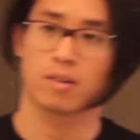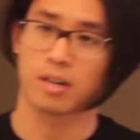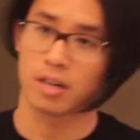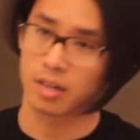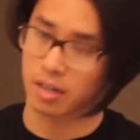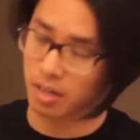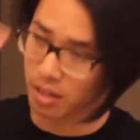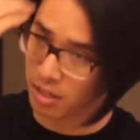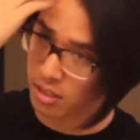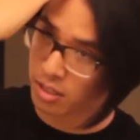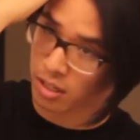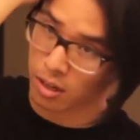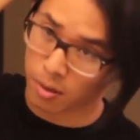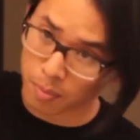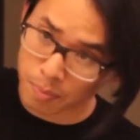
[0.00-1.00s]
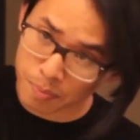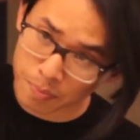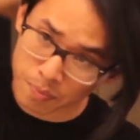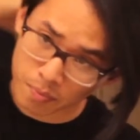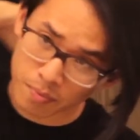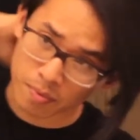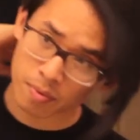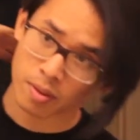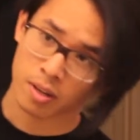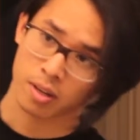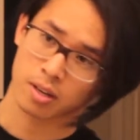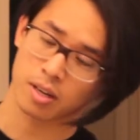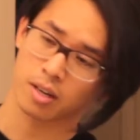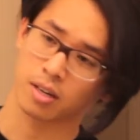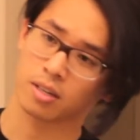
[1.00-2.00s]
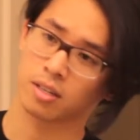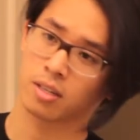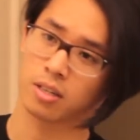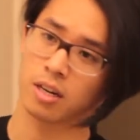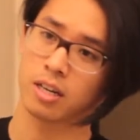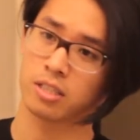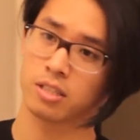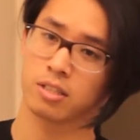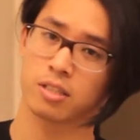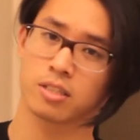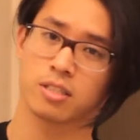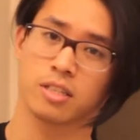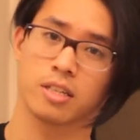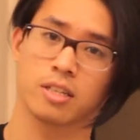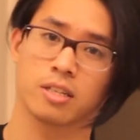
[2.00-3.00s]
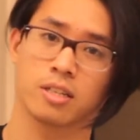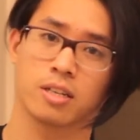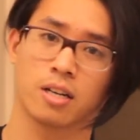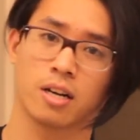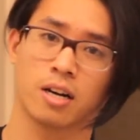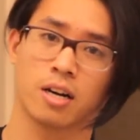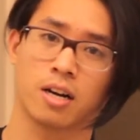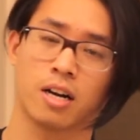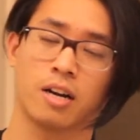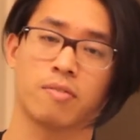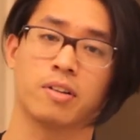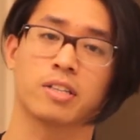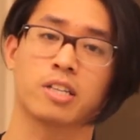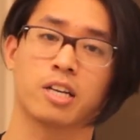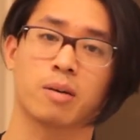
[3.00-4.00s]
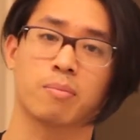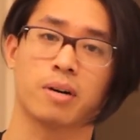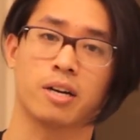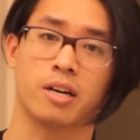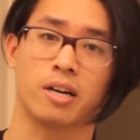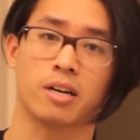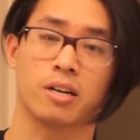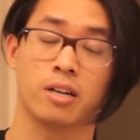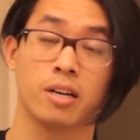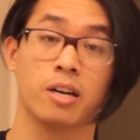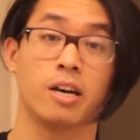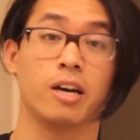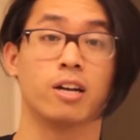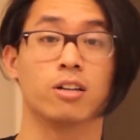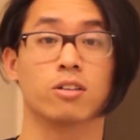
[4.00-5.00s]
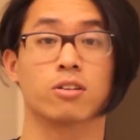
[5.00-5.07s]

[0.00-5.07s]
right, guys. So as you can see, I have nothing in my hair and it